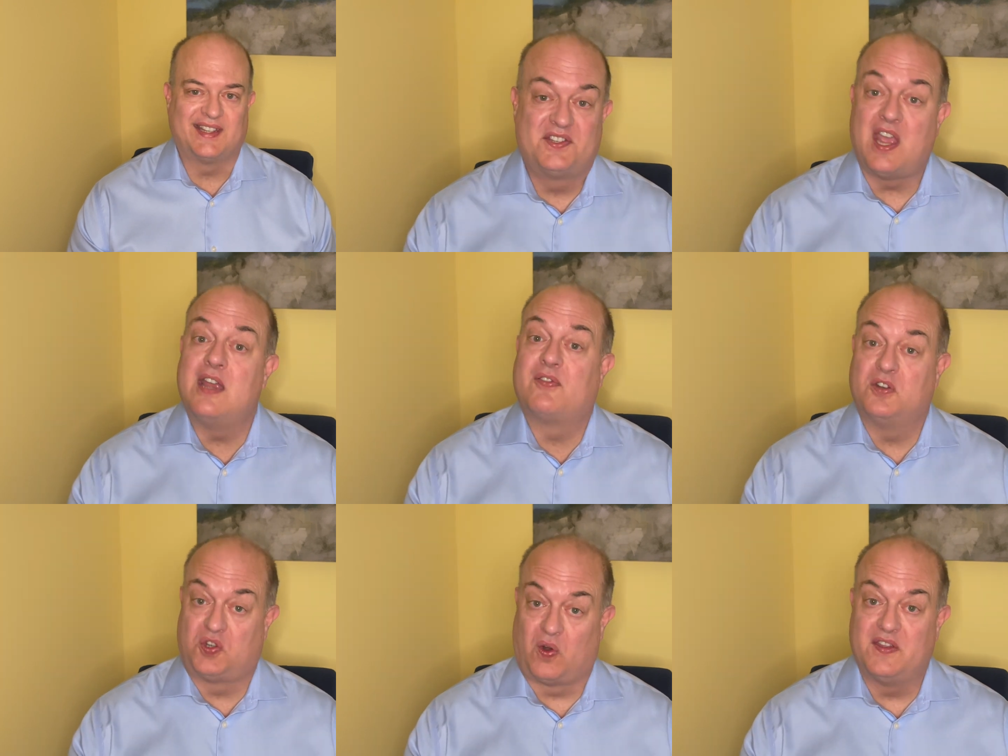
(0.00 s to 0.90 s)
Say, if you're
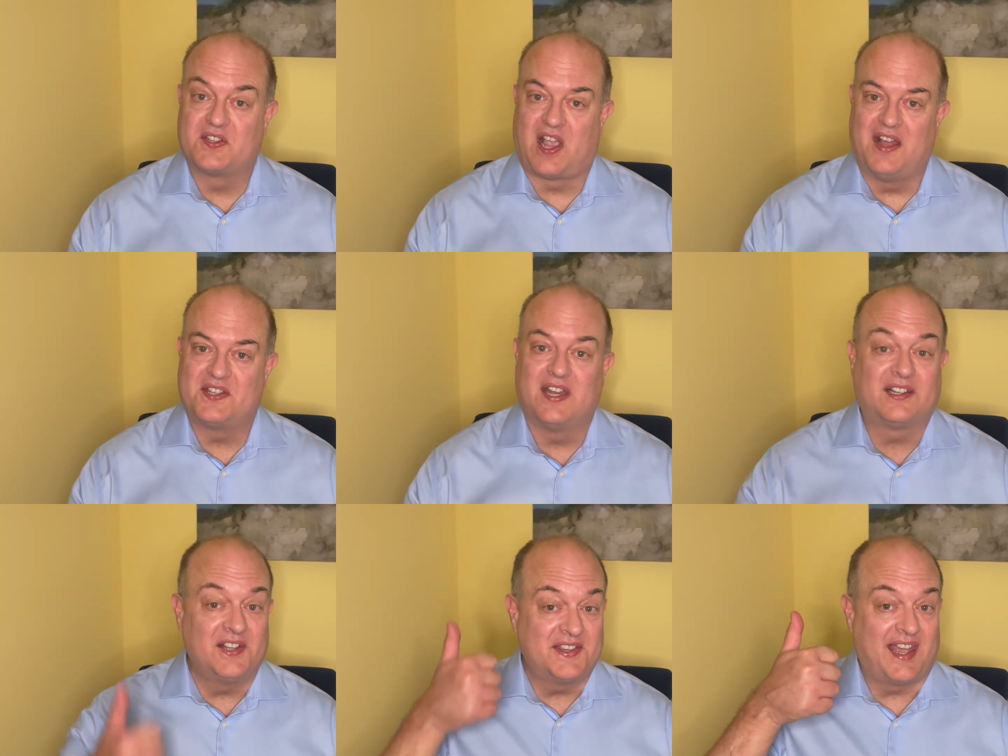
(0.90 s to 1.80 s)
enjoying this content,
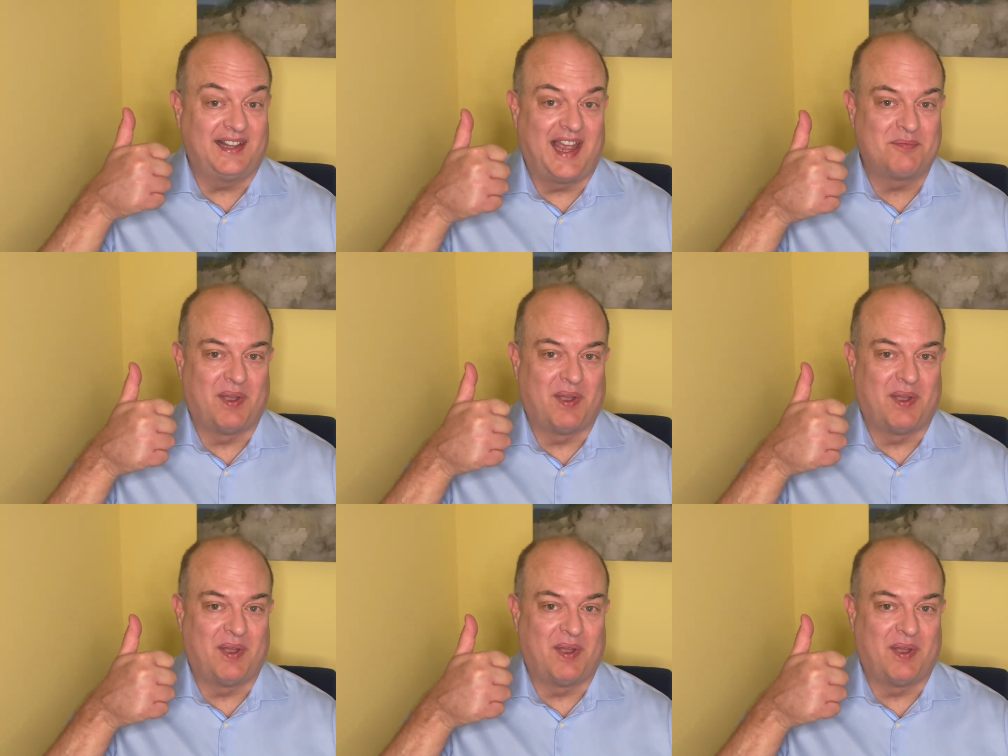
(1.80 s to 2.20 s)
click that like